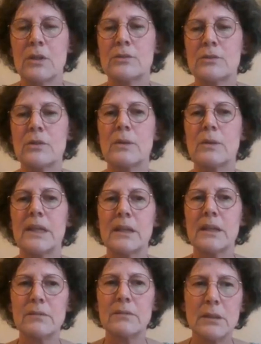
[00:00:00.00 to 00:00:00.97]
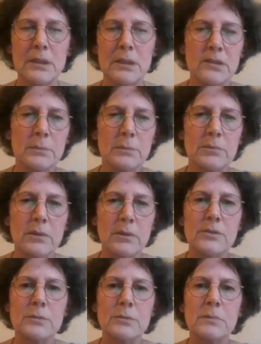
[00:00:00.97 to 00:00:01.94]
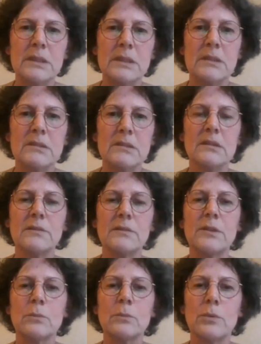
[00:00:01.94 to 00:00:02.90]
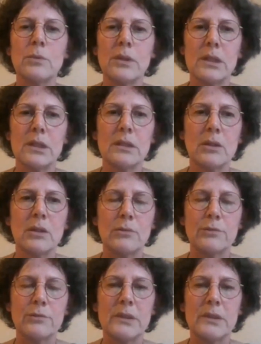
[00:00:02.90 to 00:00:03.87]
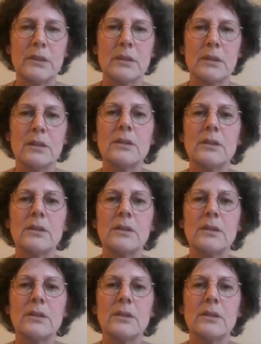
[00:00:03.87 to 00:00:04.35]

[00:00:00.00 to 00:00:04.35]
So an area-based approach means that if you work in the coffee,